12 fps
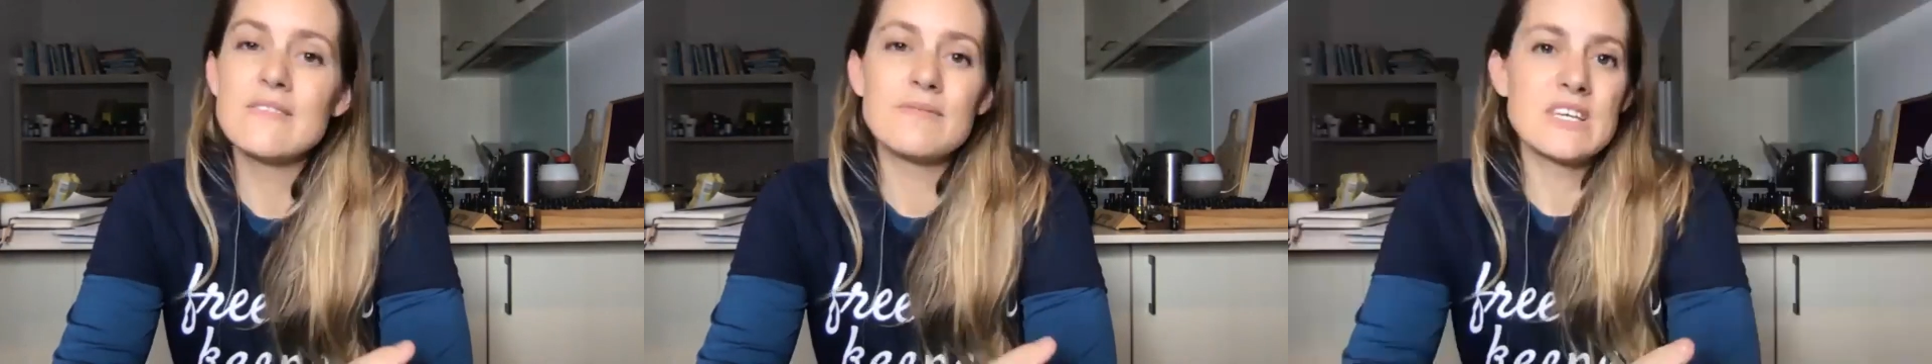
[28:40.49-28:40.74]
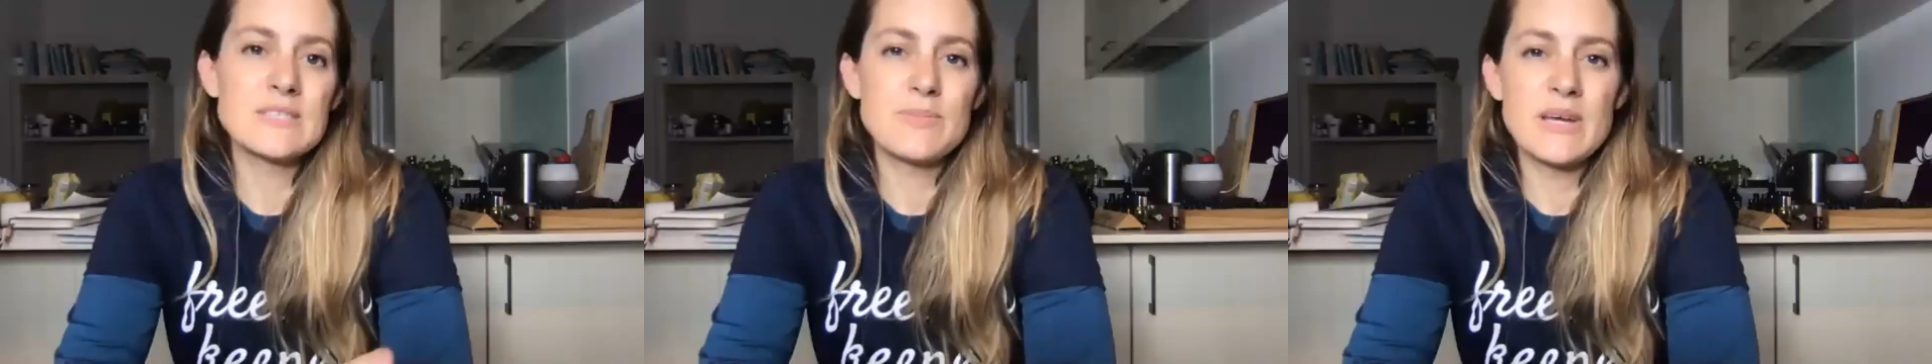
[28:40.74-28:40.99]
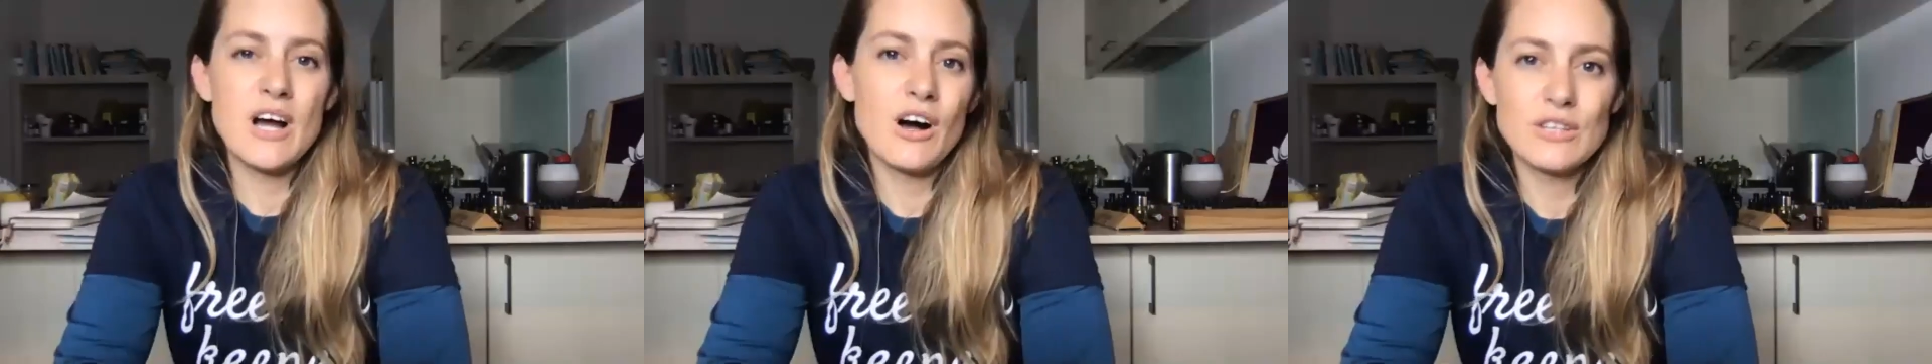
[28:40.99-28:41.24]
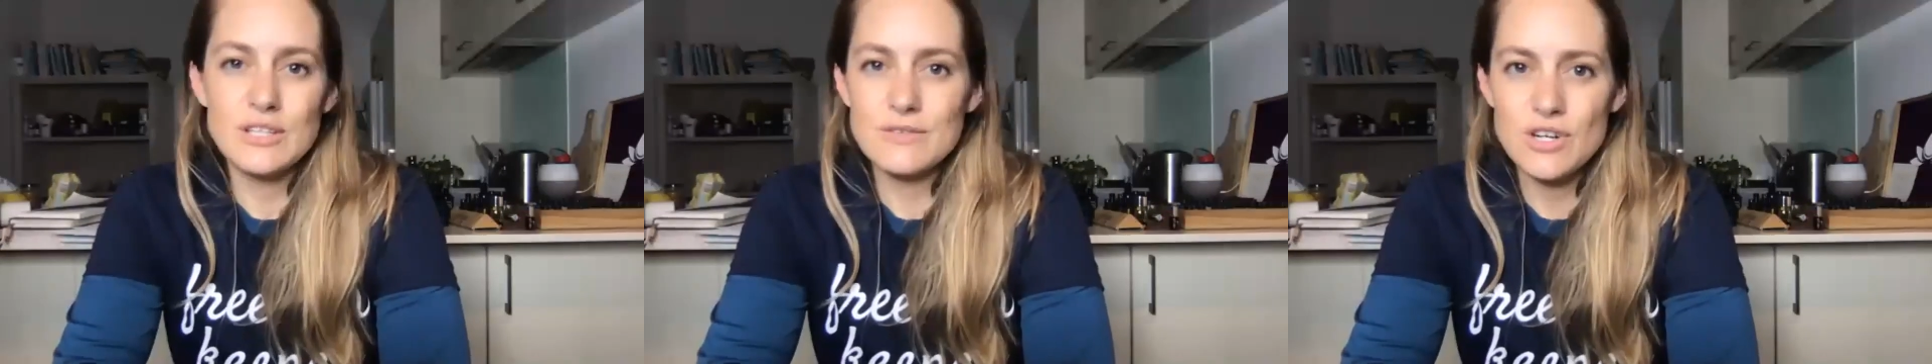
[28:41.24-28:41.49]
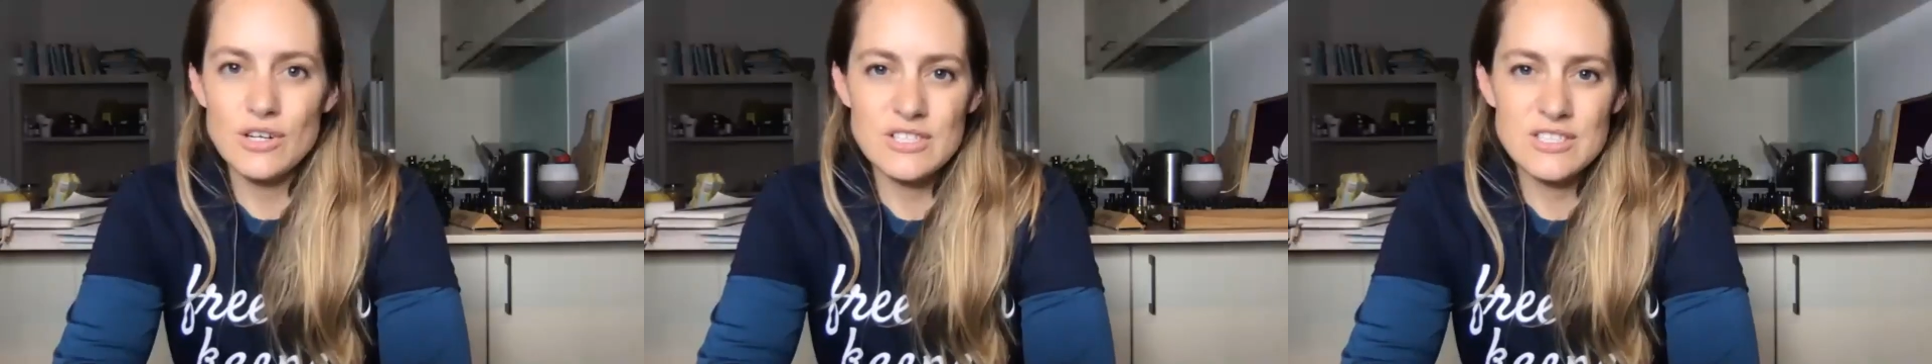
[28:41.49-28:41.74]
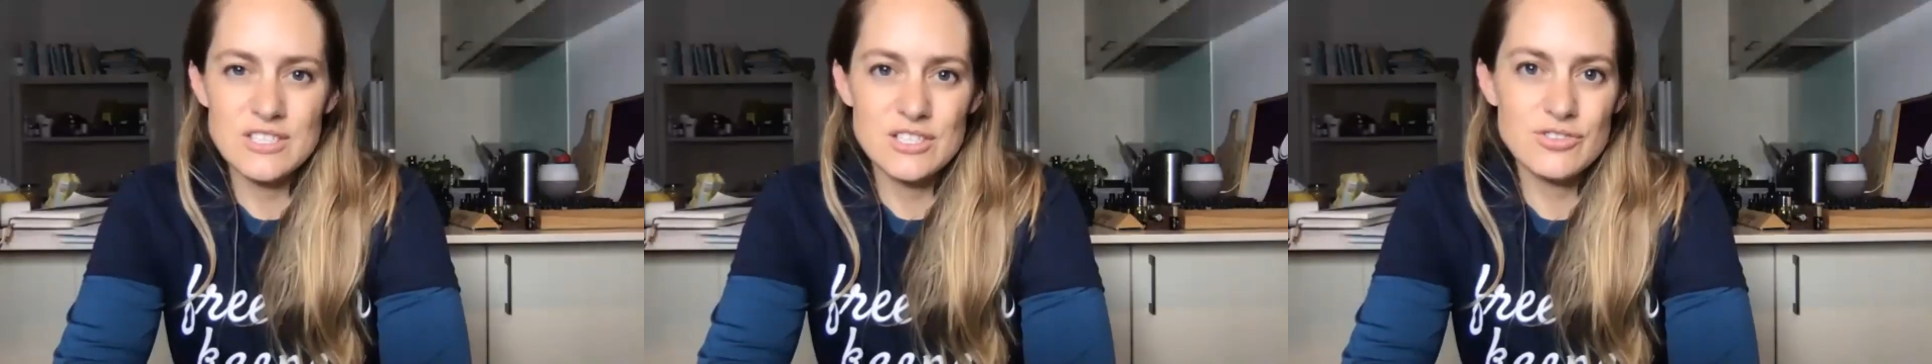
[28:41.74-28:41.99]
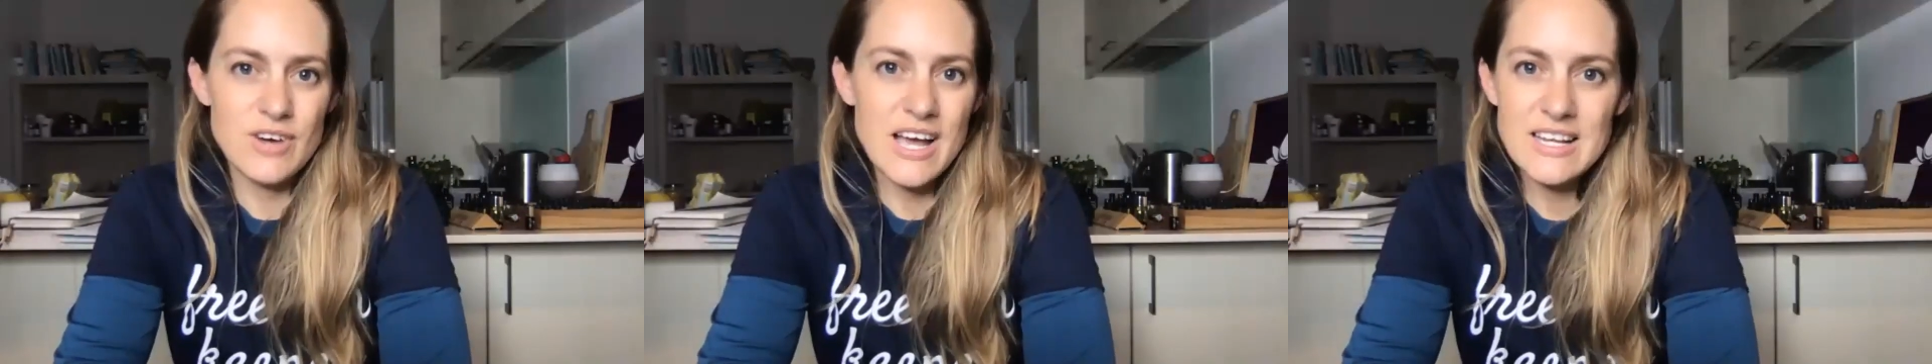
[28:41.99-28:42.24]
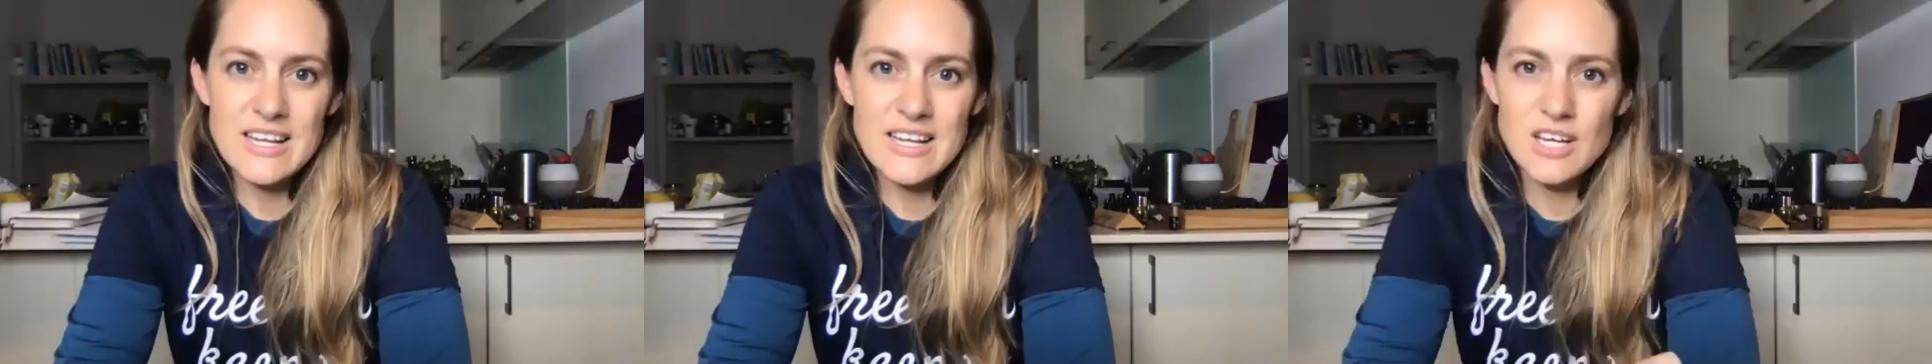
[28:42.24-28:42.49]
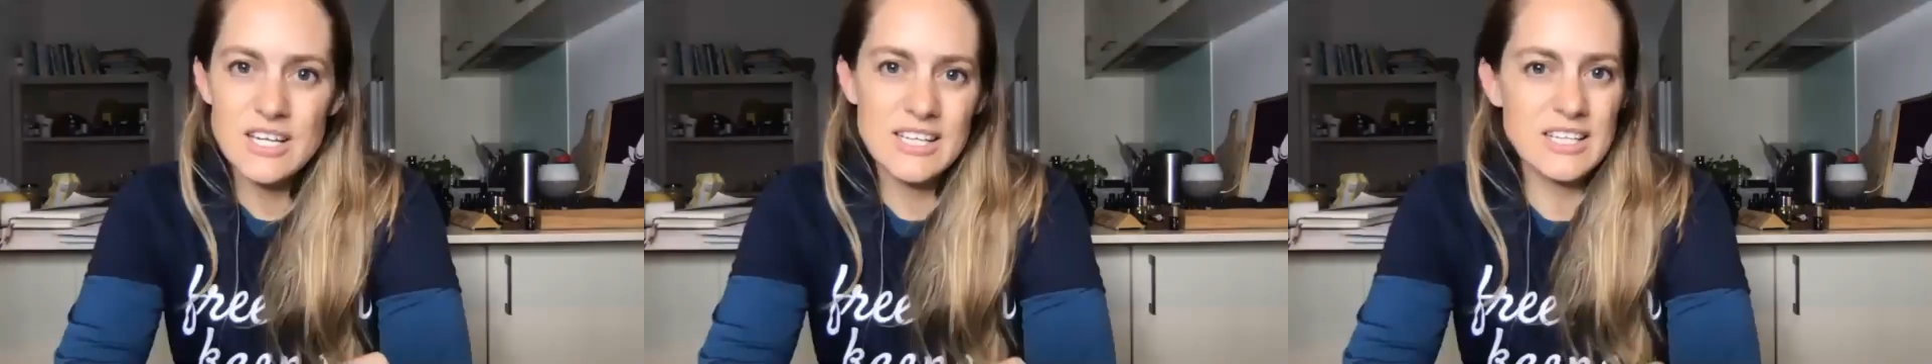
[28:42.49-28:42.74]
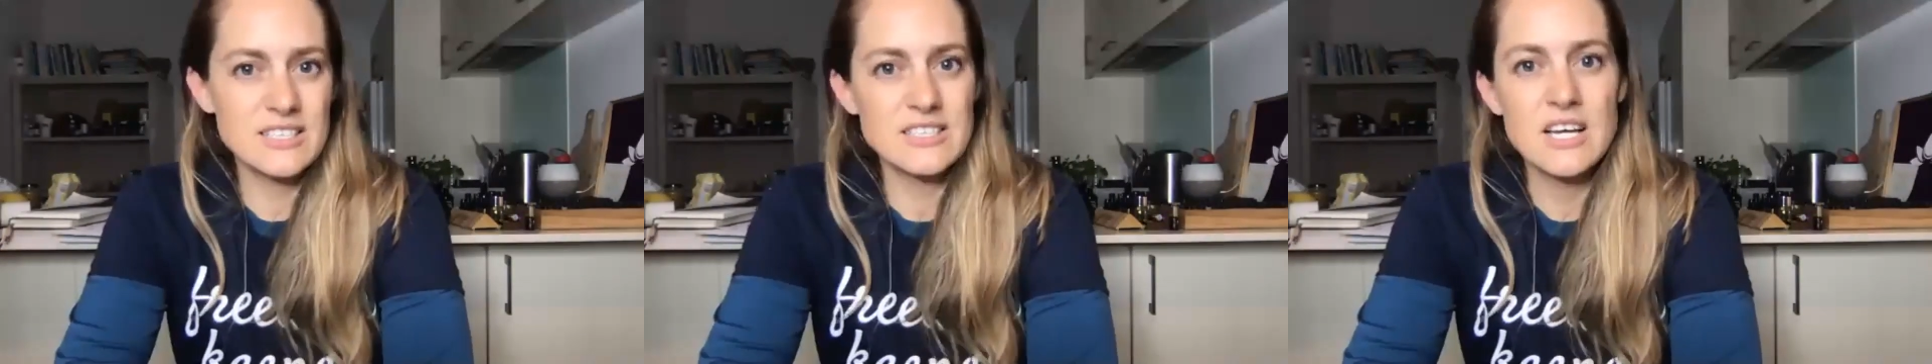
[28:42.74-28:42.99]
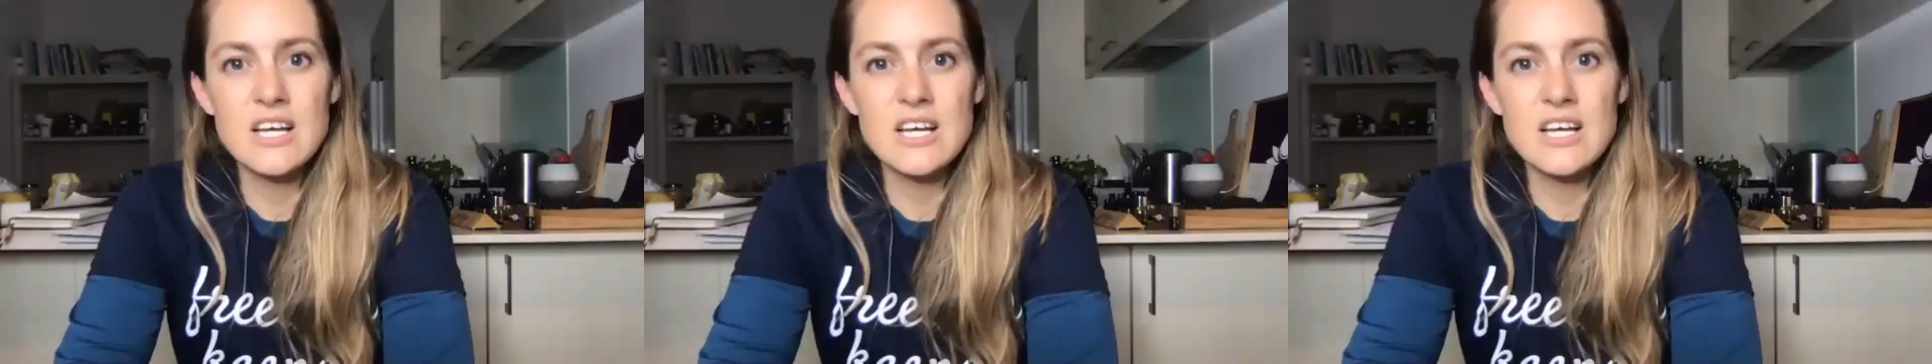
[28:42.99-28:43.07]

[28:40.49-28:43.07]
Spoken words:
There's been a whole lot of doctors in Australia signed letters